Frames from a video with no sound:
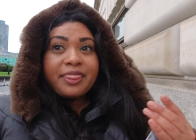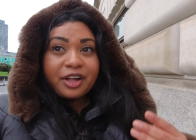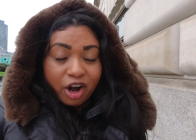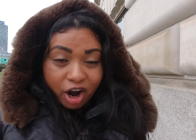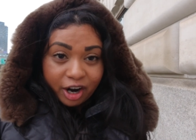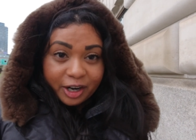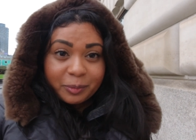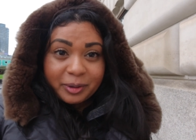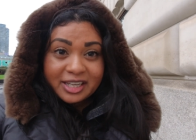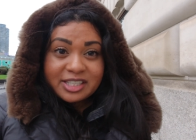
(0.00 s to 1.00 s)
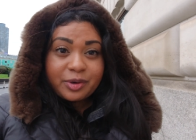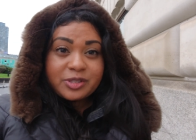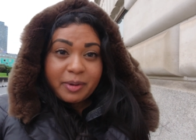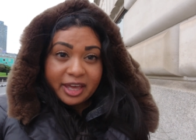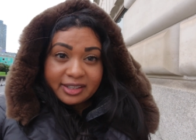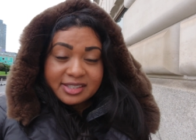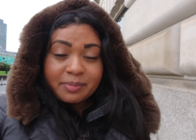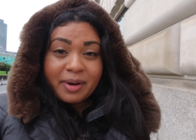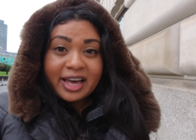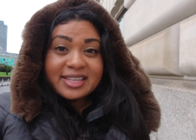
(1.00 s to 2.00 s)
the card because it was mailed
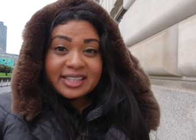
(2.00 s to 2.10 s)
to my